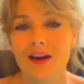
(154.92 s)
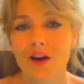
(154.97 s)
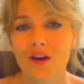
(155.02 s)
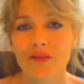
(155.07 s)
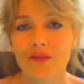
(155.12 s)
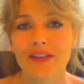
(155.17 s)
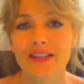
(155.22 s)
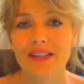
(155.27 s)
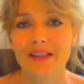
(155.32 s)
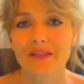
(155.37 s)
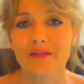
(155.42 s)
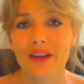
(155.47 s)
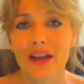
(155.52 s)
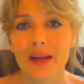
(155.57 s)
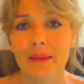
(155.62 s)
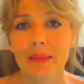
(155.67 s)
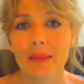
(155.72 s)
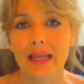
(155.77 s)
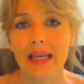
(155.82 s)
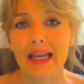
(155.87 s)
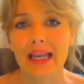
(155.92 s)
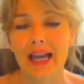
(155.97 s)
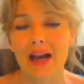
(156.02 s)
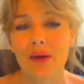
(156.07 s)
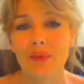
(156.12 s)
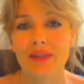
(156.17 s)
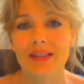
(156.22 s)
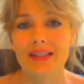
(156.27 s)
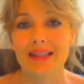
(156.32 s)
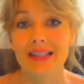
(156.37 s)
or visit family and
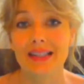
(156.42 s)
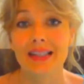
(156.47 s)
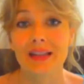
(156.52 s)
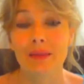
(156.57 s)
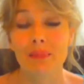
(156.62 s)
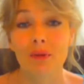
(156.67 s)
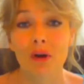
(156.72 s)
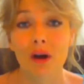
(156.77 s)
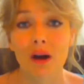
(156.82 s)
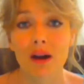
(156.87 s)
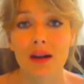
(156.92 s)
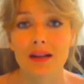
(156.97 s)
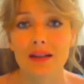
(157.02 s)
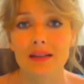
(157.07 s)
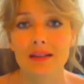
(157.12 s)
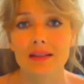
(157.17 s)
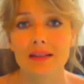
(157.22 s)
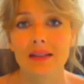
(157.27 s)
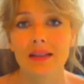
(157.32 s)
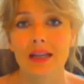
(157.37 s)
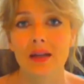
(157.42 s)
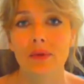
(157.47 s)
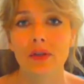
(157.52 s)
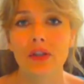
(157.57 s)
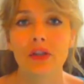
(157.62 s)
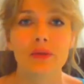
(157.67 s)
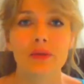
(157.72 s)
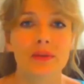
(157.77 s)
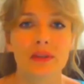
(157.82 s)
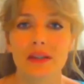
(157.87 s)
I would see the products that they
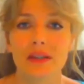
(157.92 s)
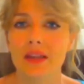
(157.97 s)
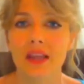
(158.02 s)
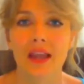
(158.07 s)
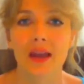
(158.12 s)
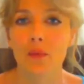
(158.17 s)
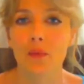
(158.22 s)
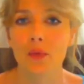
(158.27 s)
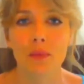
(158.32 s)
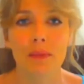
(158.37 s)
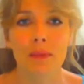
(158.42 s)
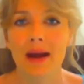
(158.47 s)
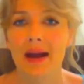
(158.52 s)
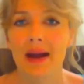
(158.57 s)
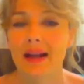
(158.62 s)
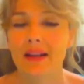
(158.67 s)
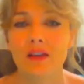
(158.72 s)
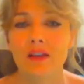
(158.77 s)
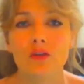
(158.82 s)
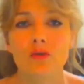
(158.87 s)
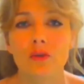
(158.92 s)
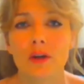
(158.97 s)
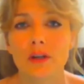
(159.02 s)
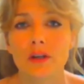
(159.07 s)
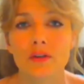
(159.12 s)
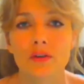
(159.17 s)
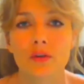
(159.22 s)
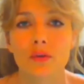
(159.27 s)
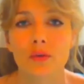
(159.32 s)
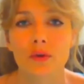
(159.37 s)
would use that they would buy at the
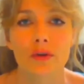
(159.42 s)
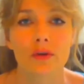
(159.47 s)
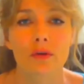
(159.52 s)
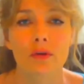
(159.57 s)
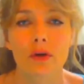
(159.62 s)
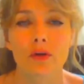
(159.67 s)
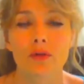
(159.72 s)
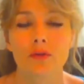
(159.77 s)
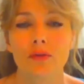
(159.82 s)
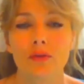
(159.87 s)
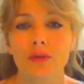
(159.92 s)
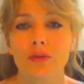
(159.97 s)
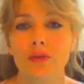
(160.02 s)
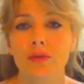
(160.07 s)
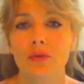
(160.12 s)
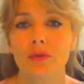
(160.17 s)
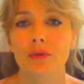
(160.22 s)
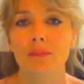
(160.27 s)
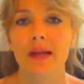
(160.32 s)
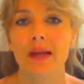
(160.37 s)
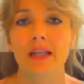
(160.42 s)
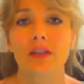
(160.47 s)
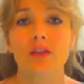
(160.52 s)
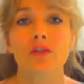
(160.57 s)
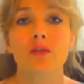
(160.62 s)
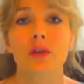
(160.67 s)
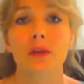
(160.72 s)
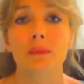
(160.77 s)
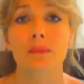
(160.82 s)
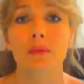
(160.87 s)
drugstore, the grocery store,
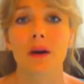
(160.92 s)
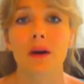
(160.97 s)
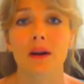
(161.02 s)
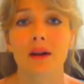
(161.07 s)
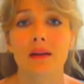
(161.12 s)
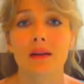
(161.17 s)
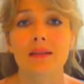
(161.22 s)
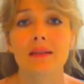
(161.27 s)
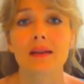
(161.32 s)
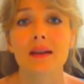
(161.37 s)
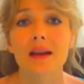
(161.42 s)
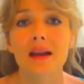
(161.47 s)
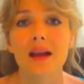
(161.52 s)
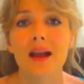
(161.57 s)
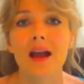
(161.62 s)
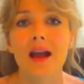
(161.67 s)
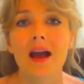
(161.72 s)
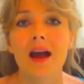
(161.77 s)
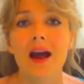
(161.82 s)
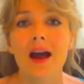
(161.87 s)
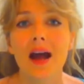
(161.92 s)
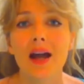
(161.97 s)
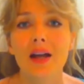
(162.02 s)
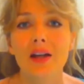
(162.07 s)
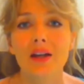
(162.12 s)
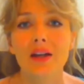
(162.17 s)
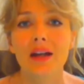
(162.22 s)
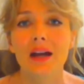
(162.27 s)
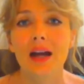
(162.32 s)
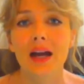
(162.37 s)
mainstream products,
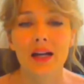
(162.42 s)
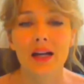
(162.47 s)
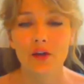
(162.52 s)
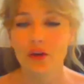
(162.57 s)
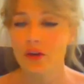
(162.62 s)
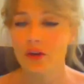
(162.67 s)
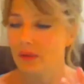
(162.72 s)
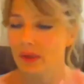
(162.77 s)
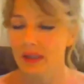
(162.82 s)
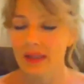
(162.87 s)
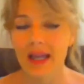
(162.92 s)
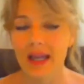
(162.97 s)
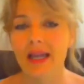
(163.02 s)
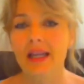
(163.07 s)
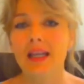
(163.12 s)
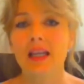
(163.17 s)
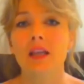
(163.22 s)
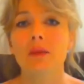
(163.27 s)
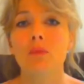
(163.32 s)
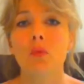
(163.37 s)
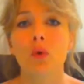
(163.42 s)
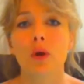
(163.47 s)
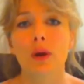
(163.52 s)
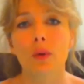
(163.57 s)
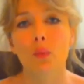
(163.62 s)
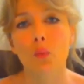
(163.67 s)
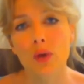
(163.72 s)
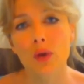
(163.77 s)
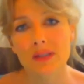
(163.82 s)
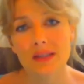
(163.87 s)
I couldn't relate
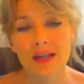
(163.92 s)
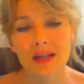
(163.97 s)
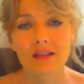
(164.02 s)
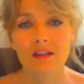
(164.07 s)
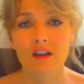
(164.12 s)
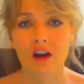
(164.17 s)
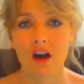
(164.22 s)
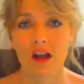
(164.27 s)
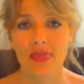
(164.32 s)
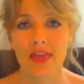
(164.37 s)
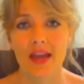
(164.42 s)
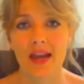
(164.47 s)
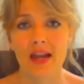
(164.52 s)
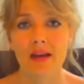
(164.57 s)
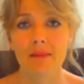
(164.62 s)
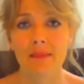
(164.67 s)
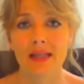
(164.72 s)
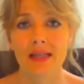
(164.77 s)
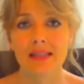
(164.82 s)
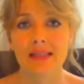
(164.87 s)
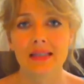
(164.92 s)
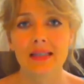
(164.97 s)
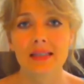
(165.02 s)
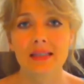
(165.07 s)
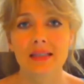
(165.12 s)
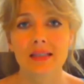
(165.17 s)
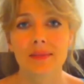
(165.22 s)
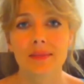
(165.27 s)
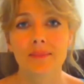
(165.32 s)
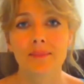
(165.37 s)
anymore. Once I got that out of my
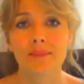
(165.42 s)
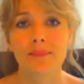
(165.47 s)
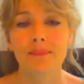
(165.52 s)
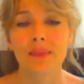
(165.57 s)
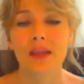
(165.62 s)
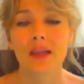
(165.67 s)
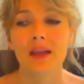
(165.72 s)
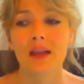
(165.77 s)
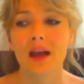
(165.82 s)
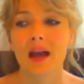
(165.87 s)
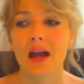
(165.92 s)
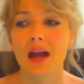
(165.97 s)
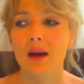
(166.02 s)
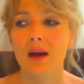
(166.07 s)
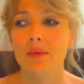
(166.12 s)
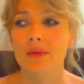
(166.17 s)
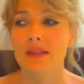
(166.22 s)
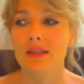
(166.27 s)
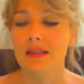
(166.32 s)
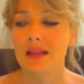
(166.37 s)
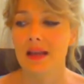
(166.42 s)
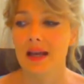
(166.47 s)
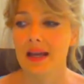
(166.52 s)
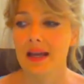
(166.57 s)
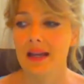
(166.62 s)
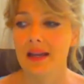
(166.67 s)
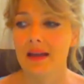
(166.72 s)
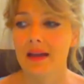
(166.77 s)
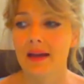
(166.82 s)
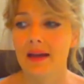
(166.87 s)
system, I was
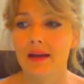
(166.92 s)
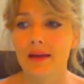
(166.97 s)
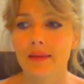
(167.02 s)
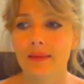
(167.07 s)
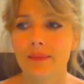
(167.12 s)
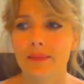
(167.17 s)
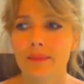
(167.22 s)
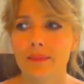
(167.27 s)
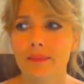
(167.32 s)
like, I